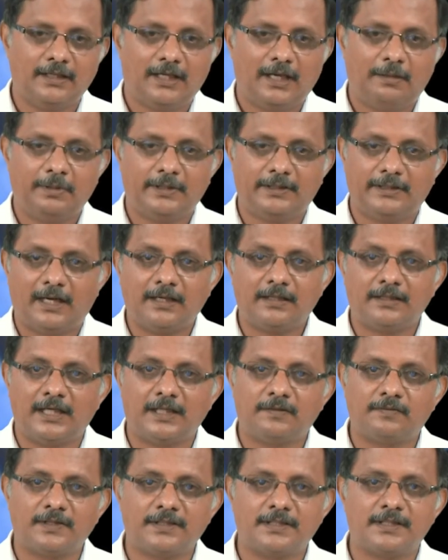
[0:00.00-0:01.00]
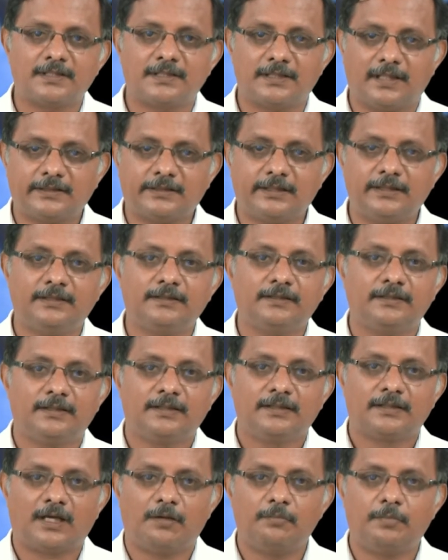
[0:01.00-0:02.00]
I mean, that network is nothing
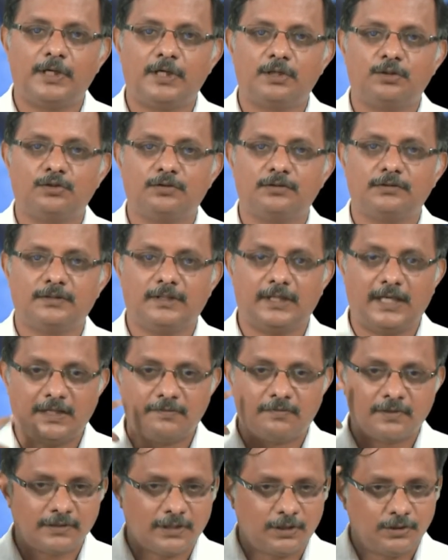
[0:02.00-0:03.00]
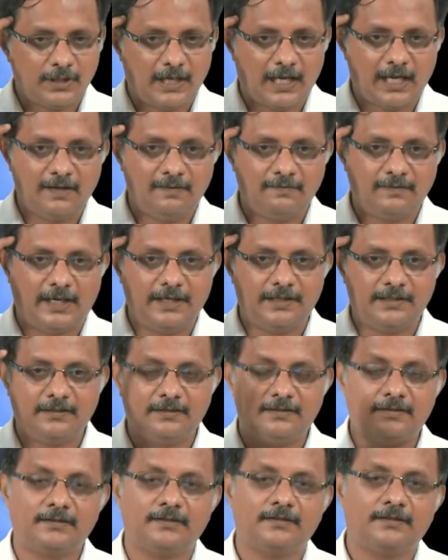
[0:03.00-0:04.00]
compared to the network that you have right
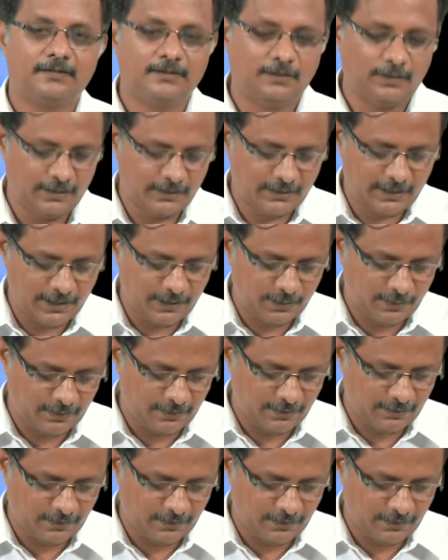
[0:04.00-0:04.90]
here inside your